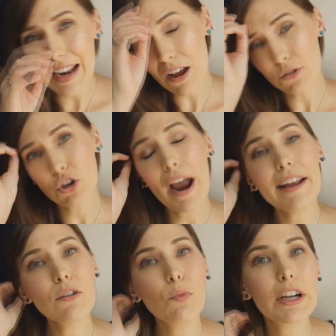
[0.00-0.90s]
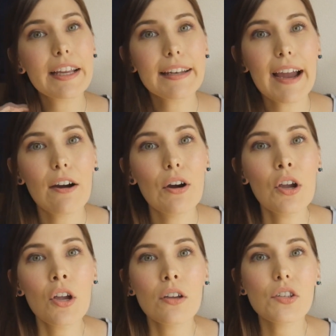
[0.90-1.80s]
and I'll try to work it out
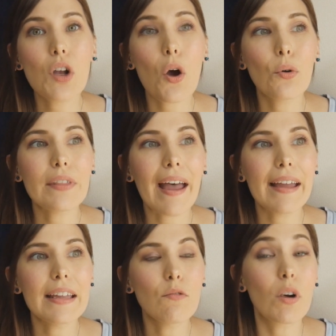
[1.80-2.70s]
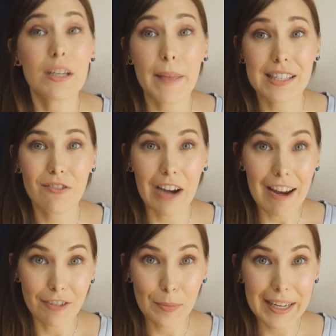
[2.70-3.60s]
so that it works best for
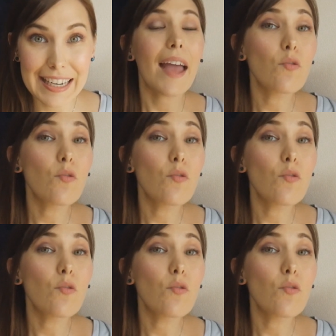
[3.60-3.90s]
everybody.